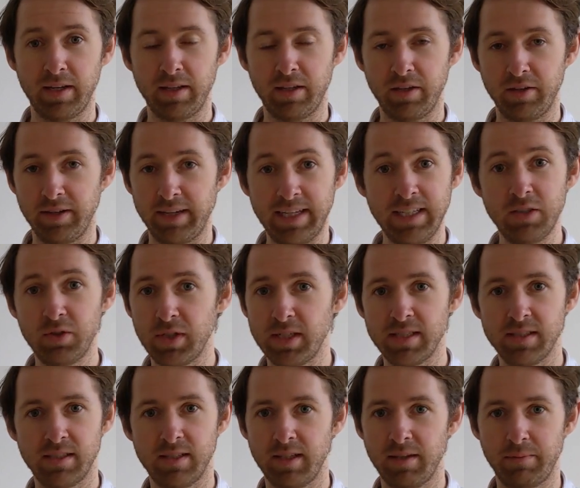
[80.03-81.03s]
your
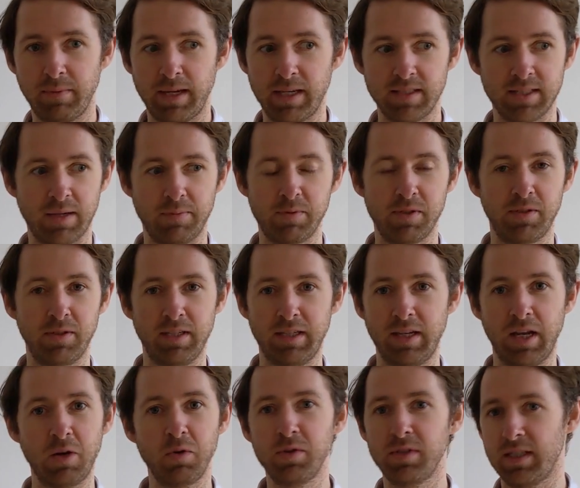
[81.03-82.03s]
interest, it makes absolutely
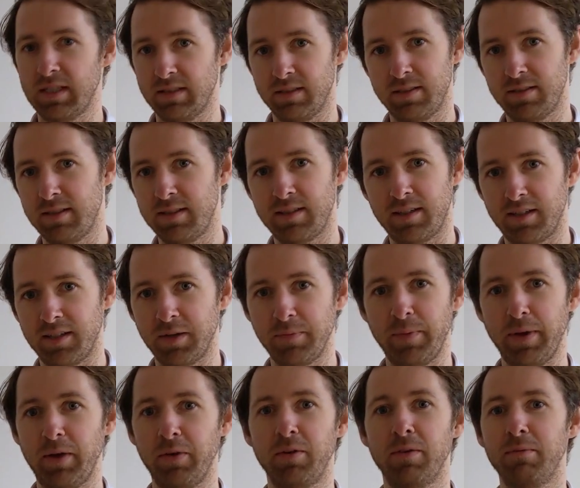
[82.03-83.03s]
no sense to talk
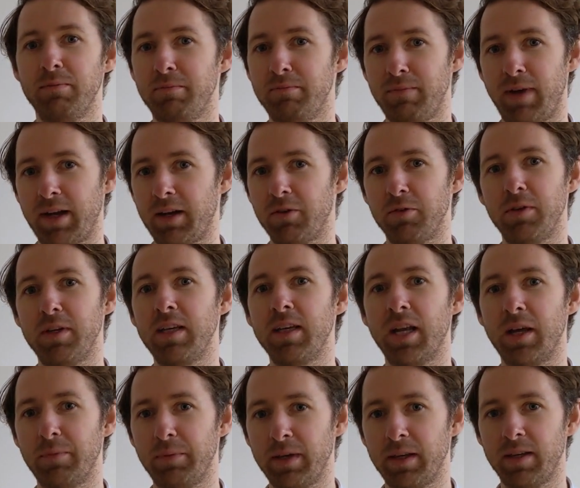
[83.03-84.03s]
about
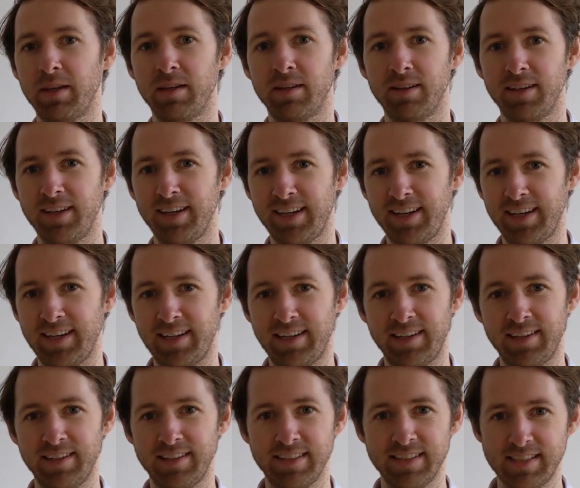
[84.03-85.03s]
macroeconomic
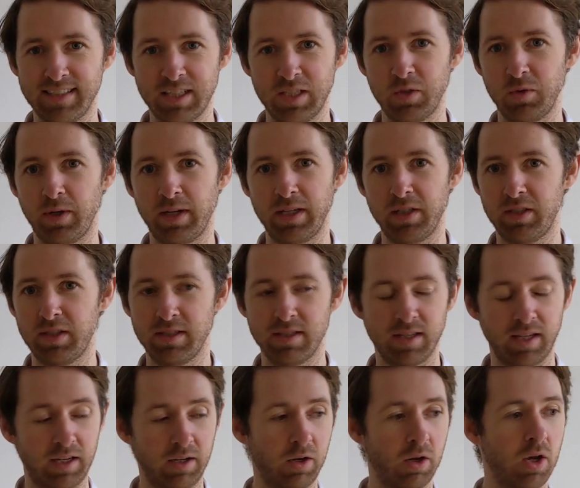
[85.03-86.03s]

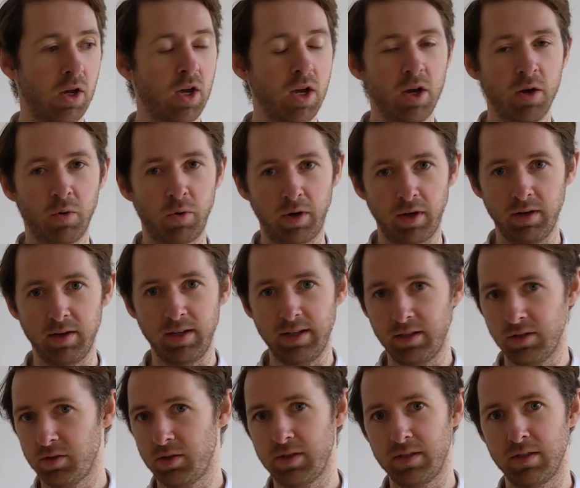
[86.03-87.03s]
situations like what
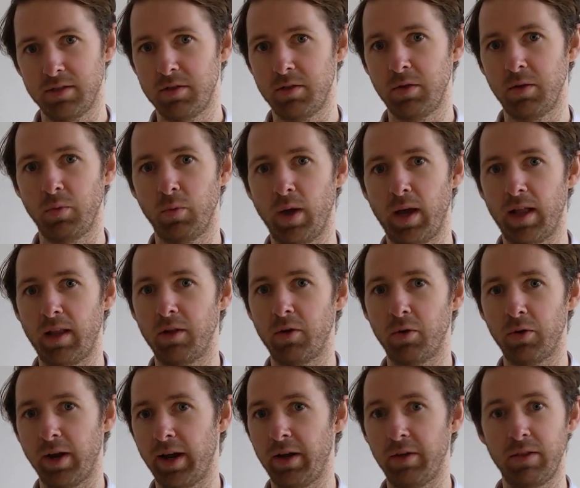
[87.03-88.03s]
industries are doing well
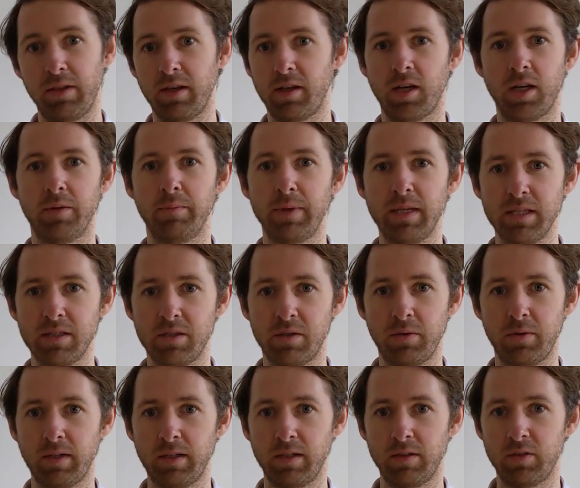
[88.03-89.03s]
or how the economy is
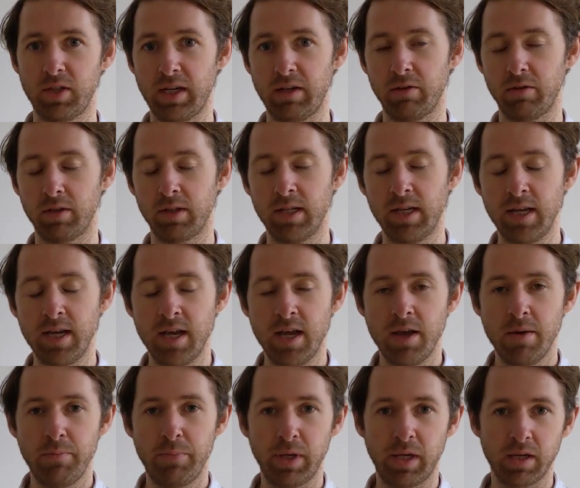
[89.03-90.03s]
doing in general,
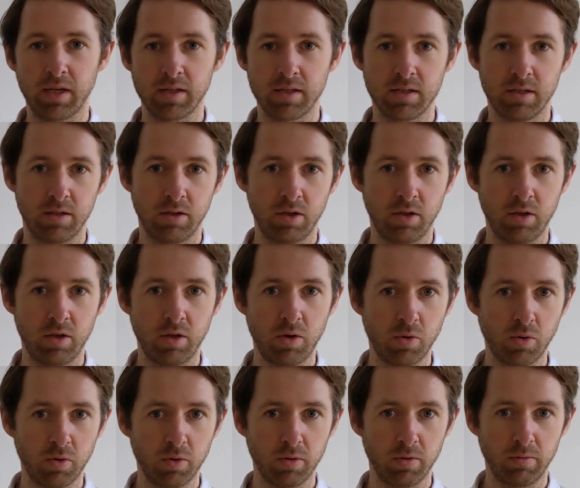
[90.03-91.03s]
because
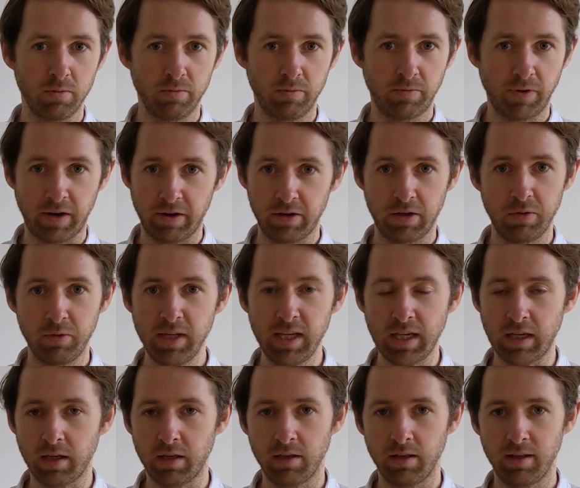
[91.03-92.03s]
you're very
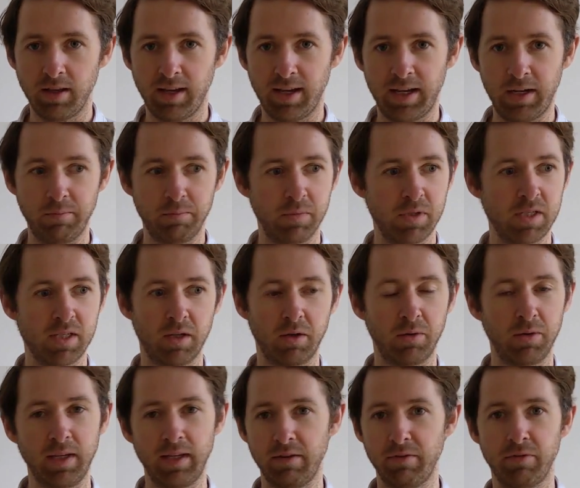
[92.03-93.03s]
unique.
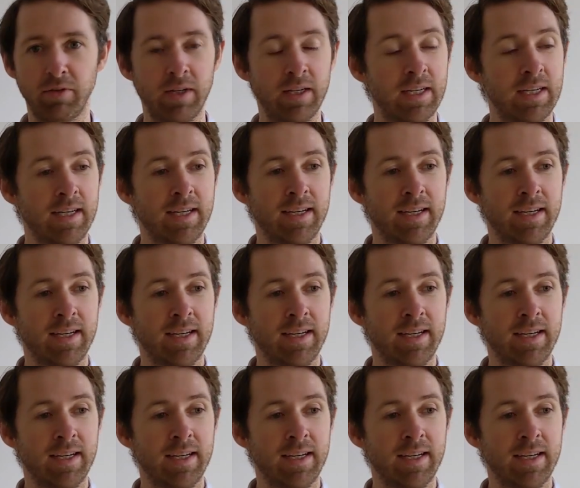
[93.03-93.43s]
So if,